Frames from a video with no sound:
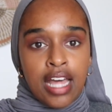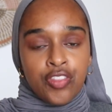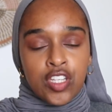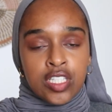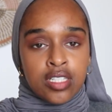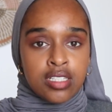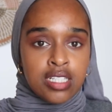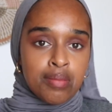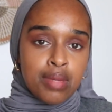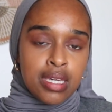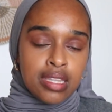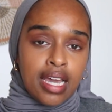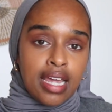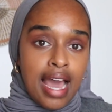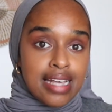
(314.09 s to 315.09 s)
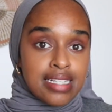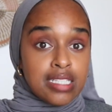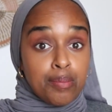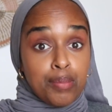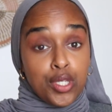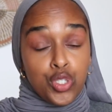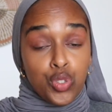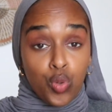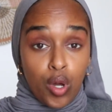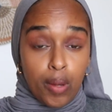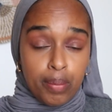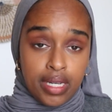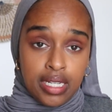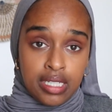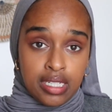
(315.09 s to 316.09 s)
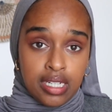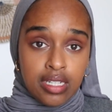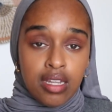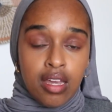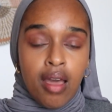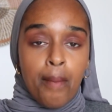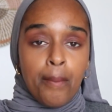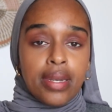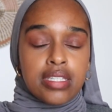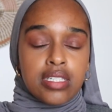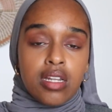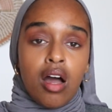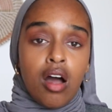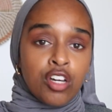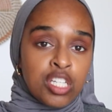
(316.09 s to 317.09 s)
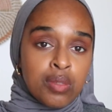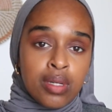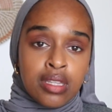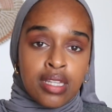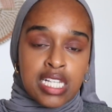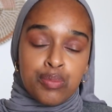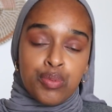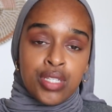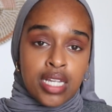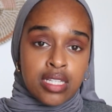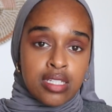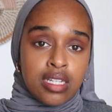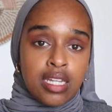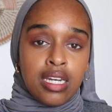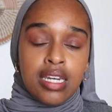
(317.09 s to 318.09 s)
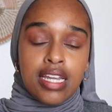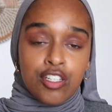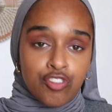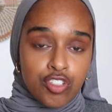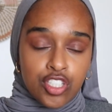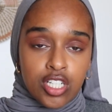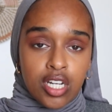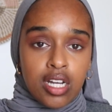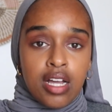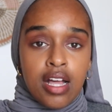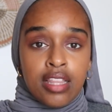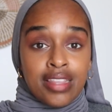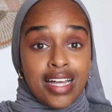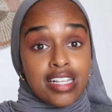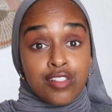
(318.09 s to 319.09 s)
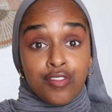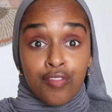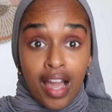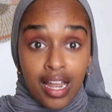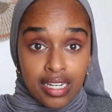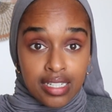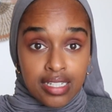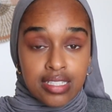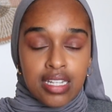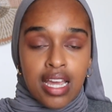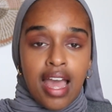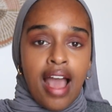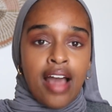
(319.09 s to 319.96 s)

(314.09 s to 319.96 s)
This doesn't mean that it has to be your opinion, but it's an argument that's presented in literature, that's valid,